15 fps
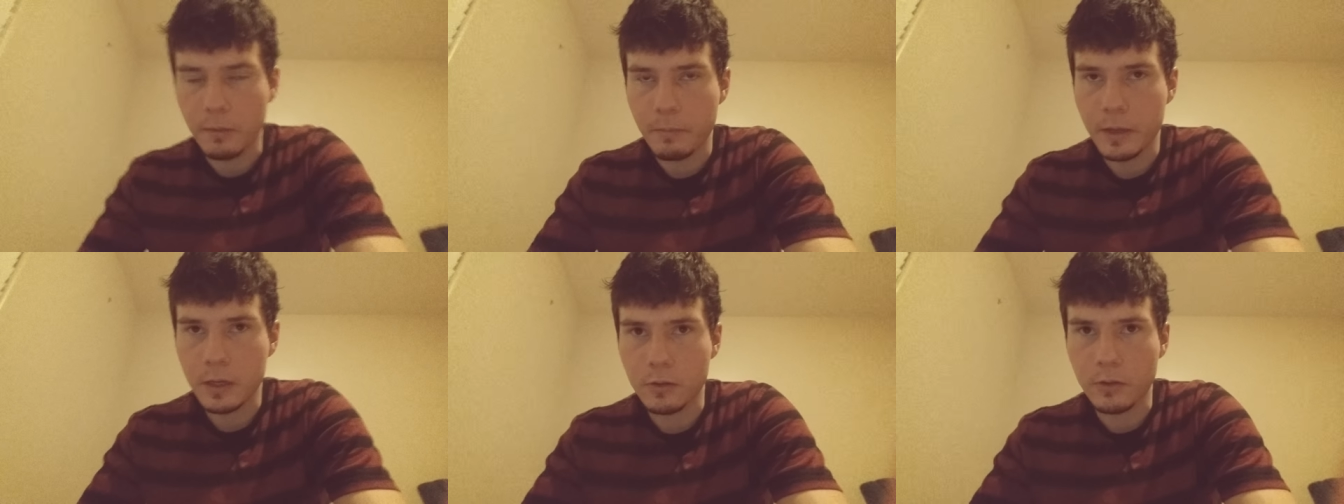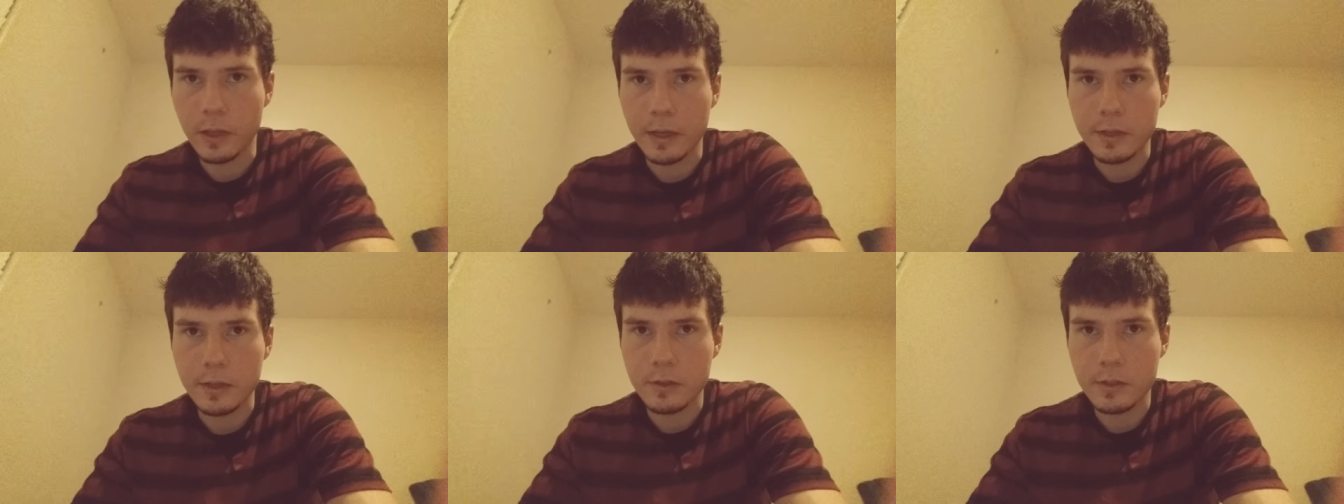mental
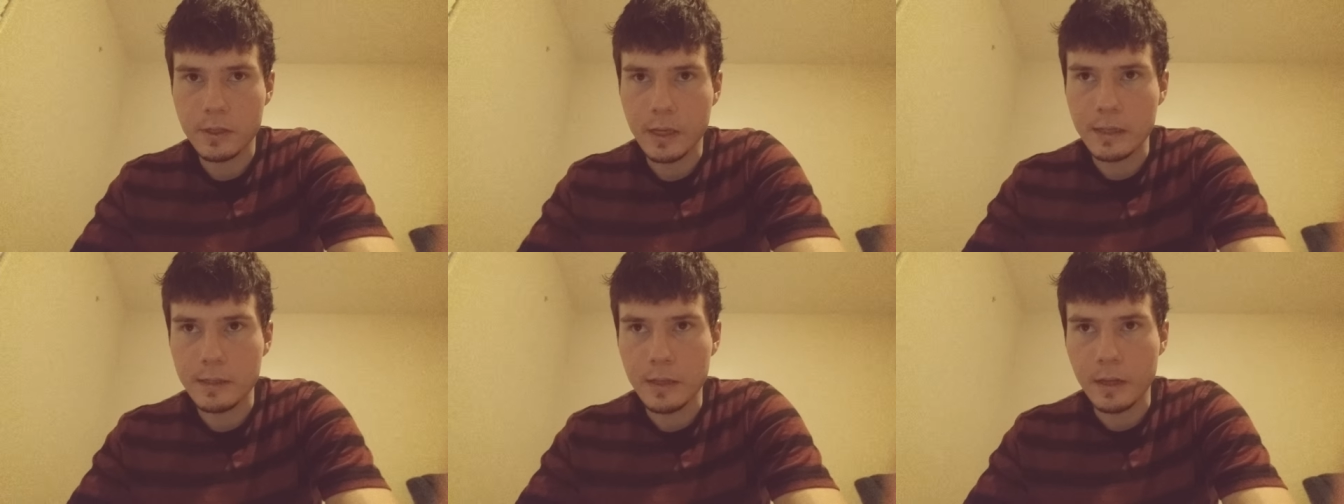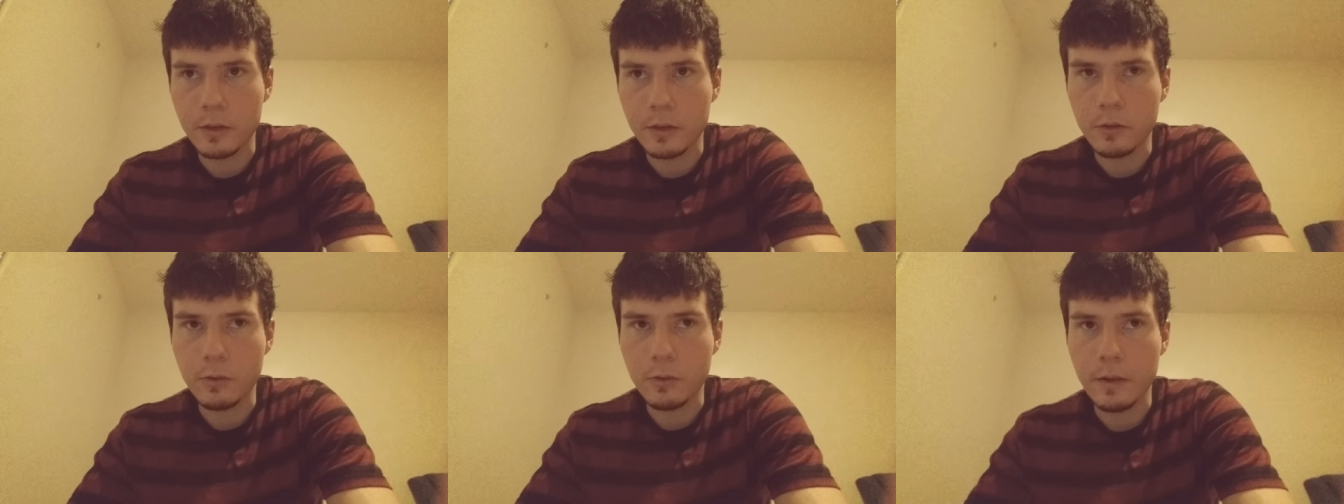exercise I
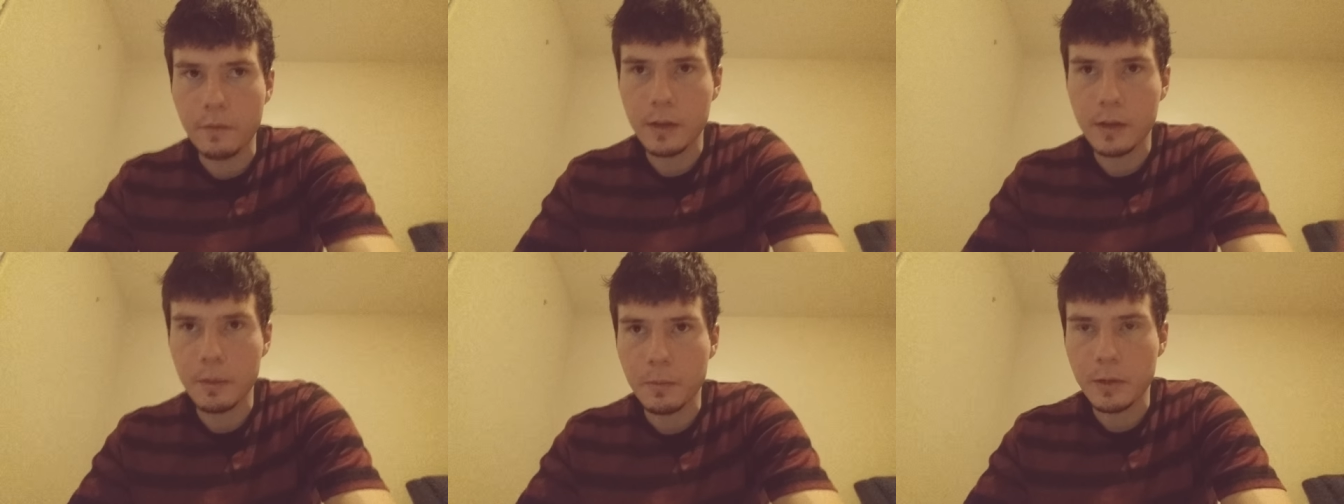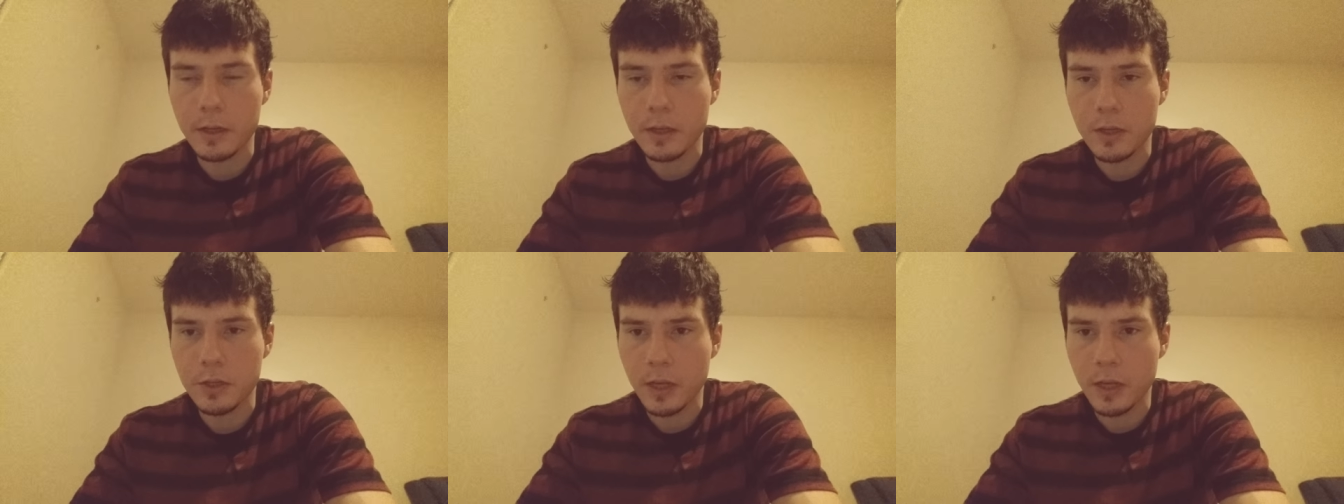do every time I
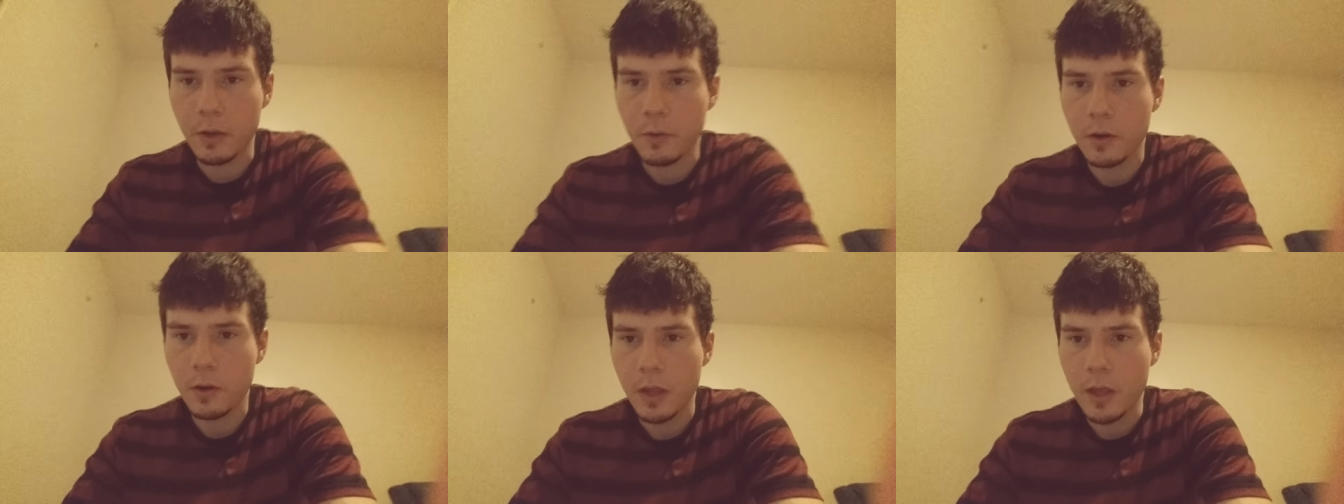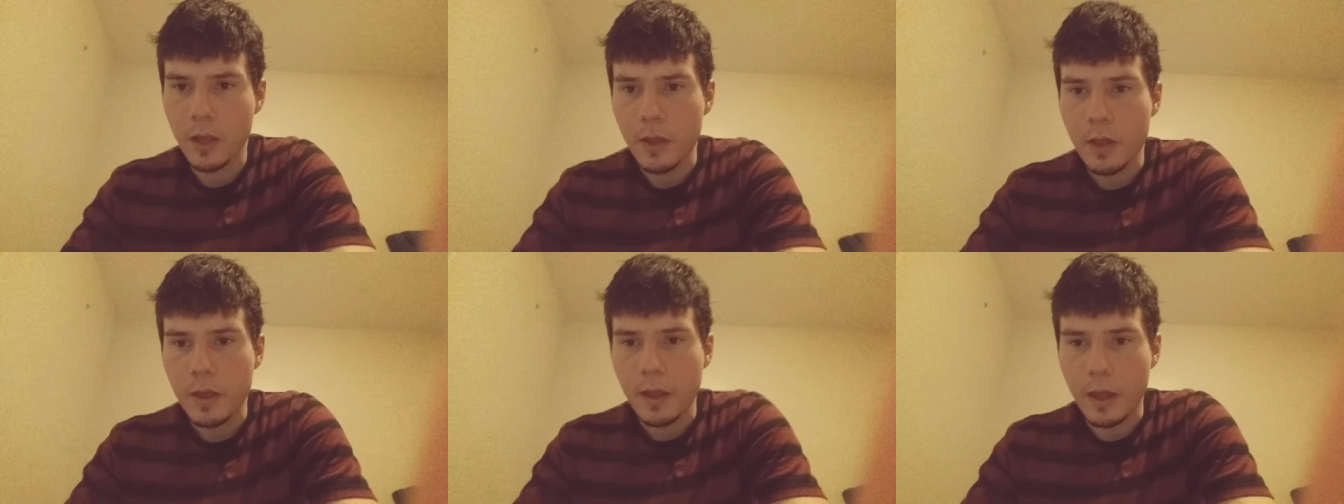take a shower.
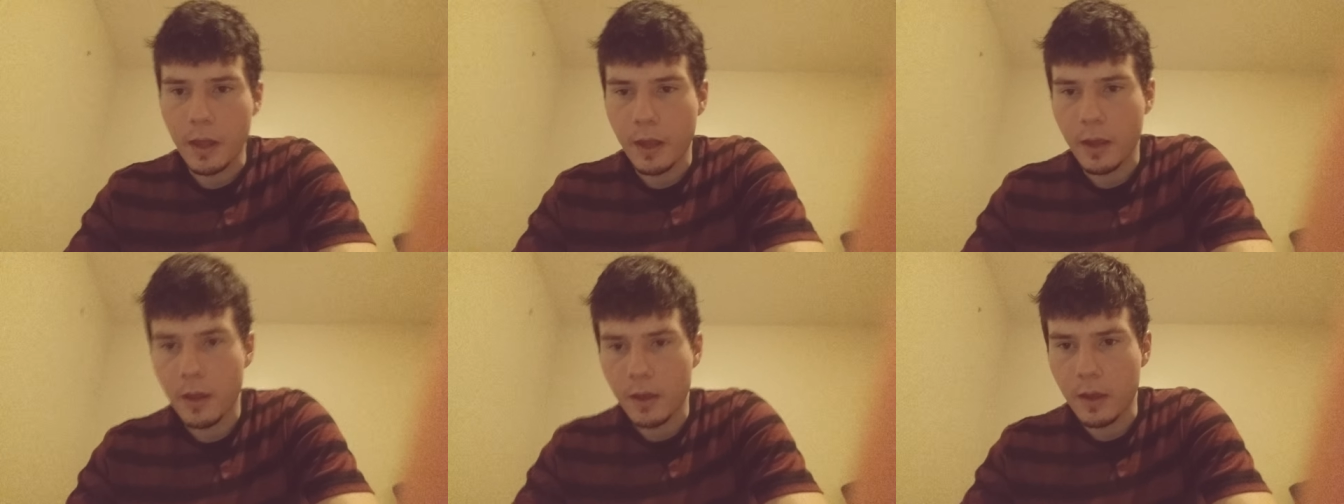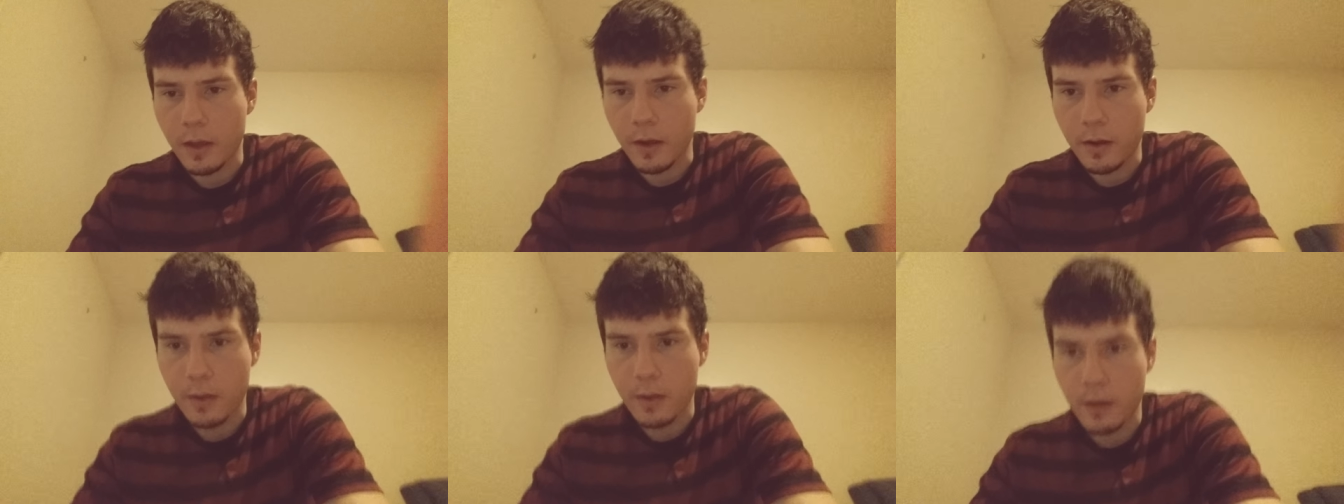
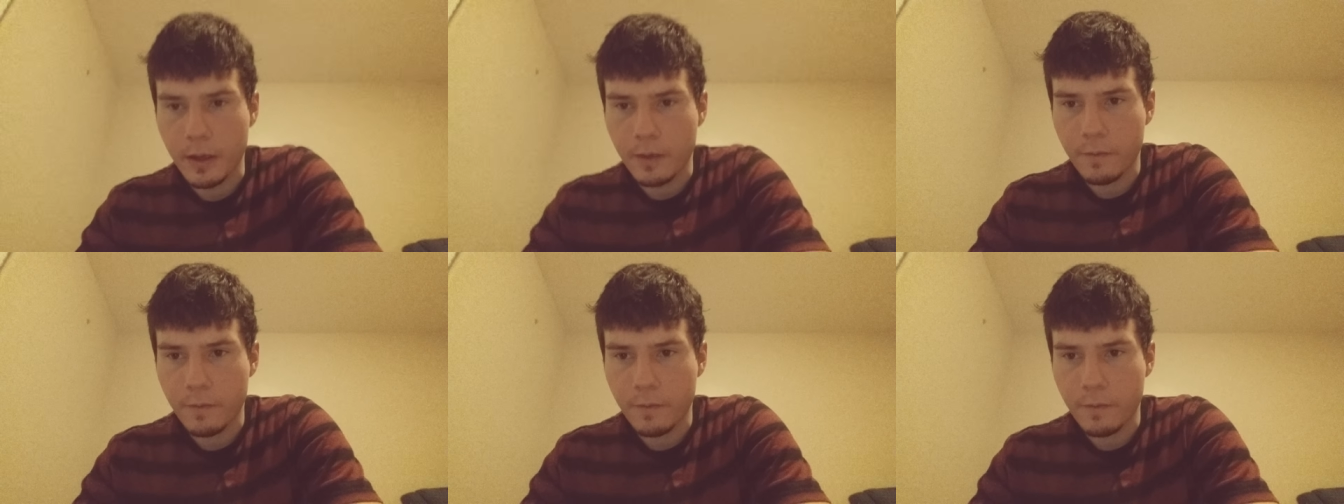And I